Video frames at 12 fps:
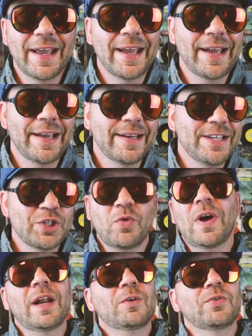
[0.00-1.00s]
and he's
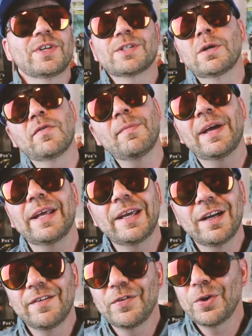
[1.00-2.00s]
chronicled this over many
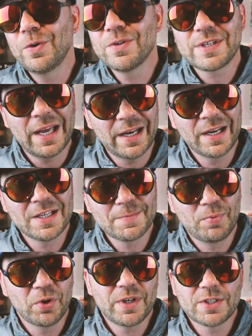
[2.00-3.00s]
interviews and in his
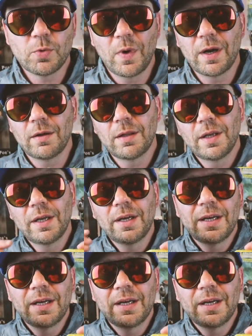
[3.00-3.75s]
book as well.